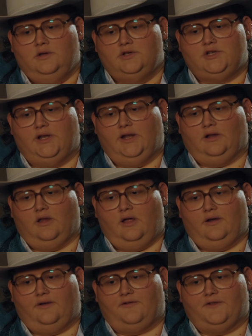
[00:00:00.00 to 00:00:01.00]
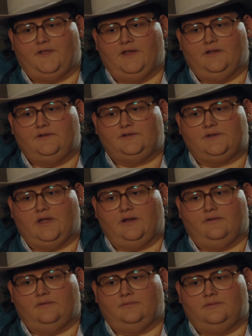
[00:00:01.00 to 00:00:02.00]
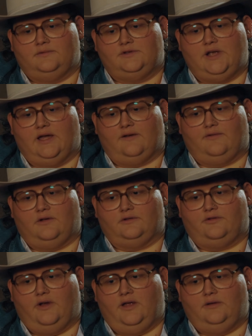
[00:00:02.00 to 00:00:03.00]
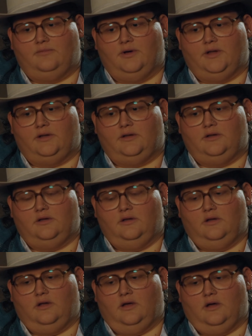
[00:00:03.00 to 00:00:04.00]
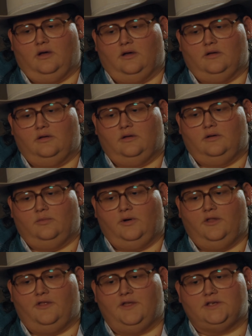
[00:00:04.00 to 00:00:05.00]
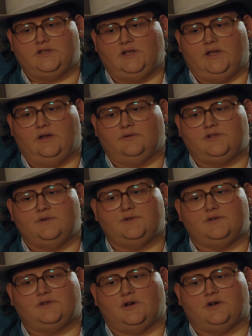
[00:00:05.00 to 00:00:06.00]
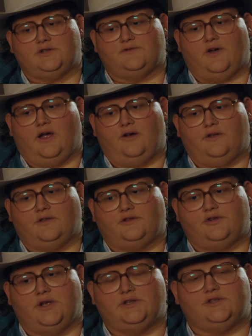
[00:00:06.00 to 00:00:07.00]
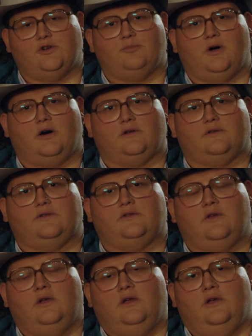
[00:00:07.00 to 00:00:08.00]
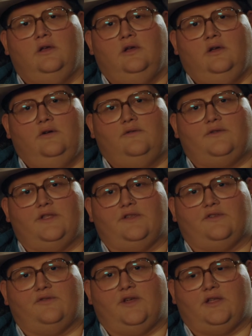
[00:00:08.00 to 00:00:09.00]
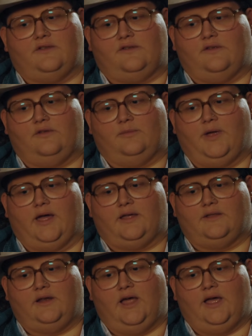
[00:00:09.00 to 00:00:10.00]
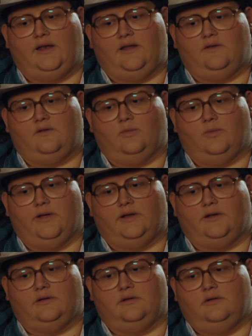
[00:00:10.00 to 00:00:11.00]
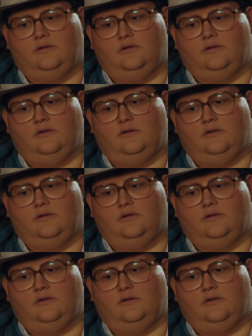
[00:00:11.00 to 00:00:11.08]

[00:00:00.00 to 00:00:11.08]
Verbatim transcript: she did a lot of different things. She's kind of jack of all trade, but uh, one of the things she did was she was in charge of hiring the trade show models for these events. This is back in the 90s when